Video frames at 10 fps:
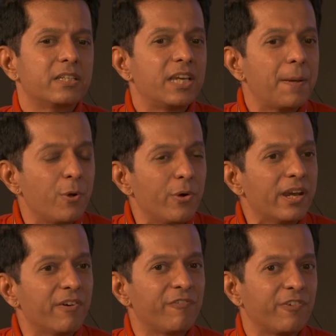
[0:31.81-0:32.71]
Debuting
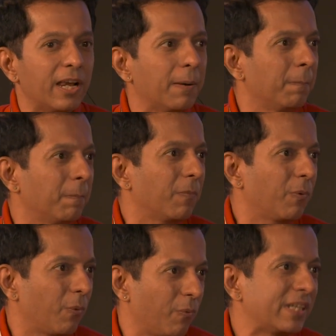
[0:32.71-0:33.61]
in a film
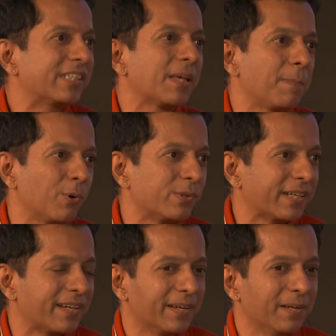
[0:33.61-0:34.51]
which is a
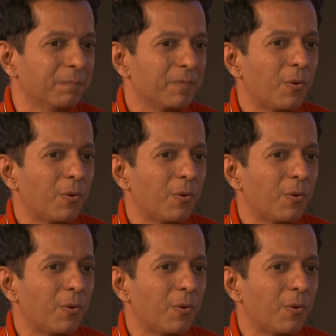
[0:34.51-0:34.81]
musical.